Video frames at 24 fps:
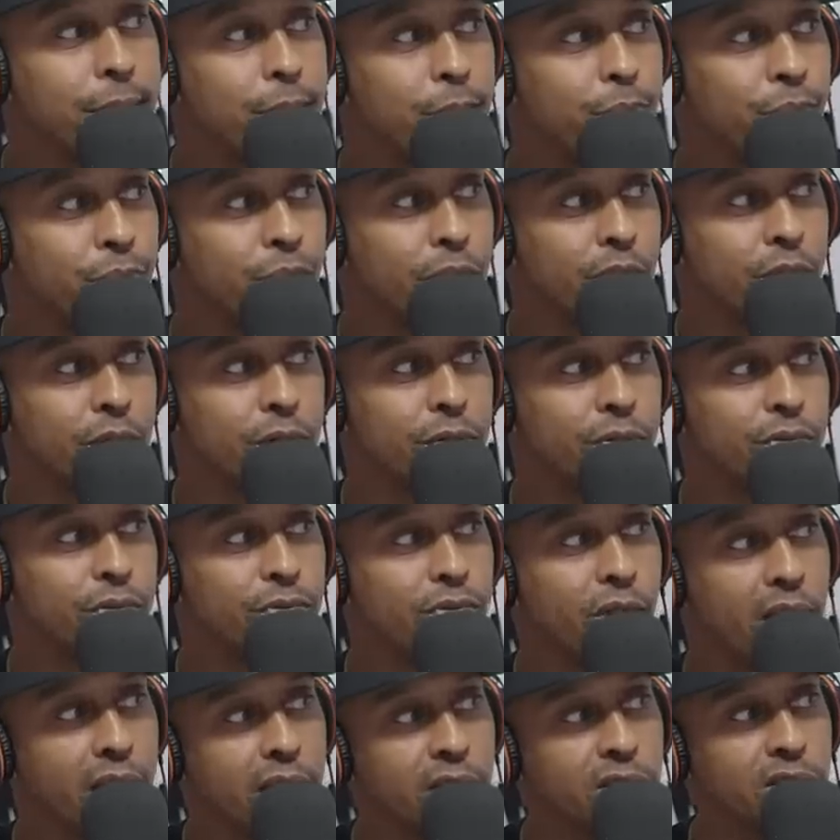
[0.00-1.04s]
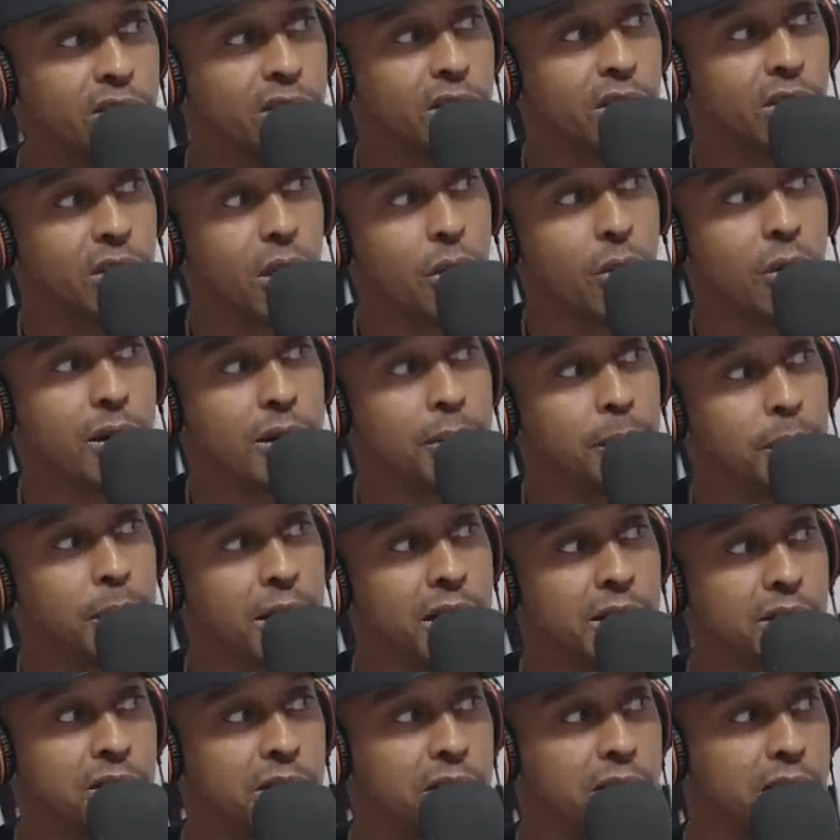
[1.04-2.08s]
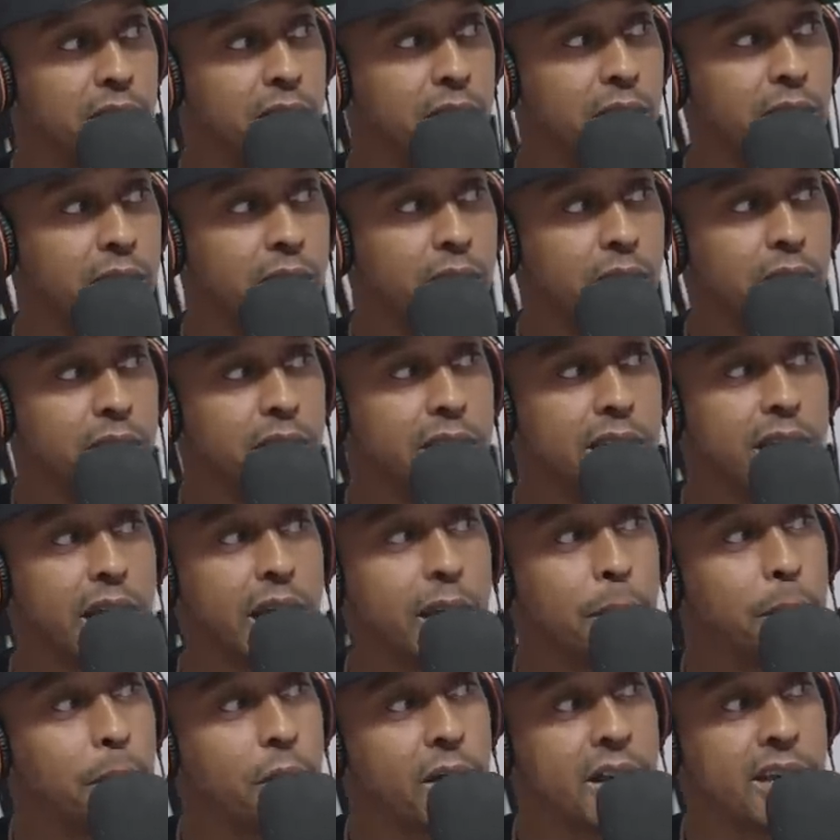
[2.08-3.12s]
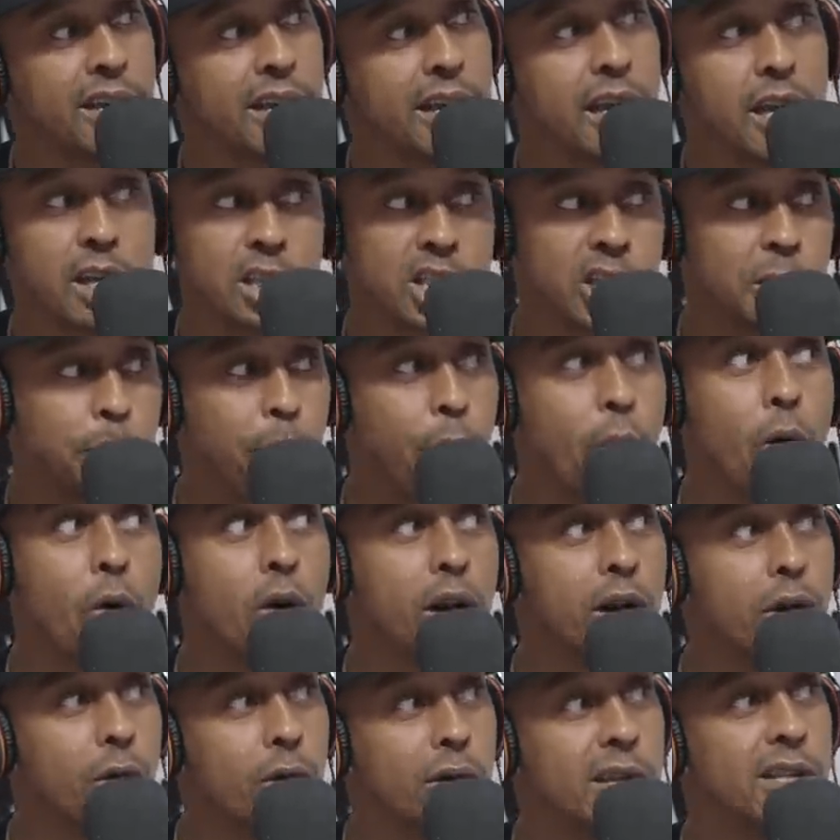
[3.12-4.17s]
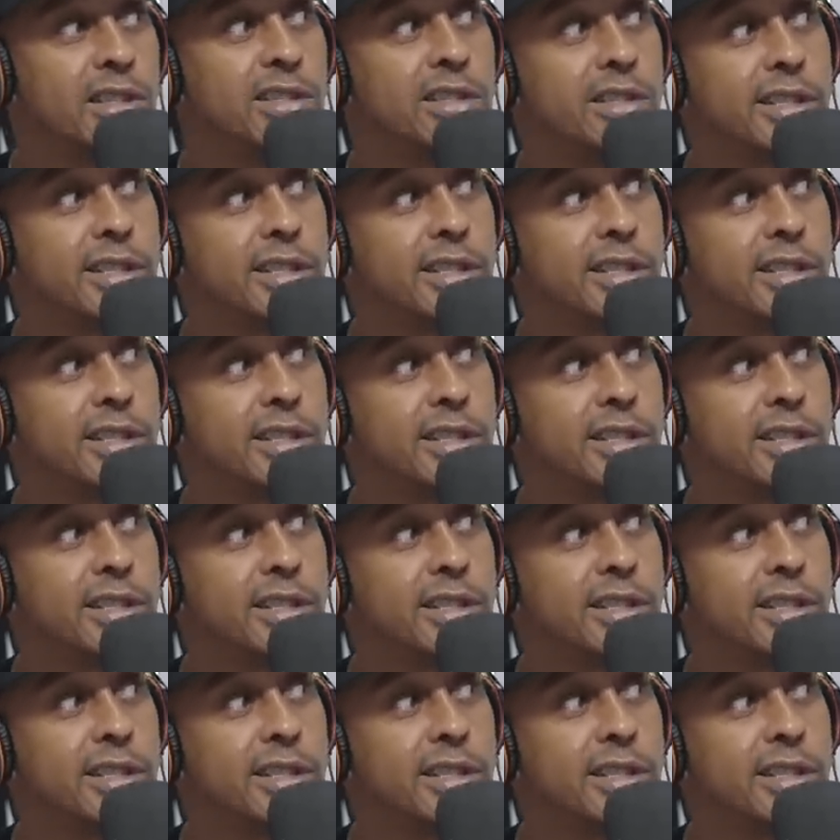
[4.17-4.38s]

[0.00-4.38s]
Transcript: hurting. Yo, yo, yo. Fuck is you doing, bitch? It be damaged. nigga putting neosporin on his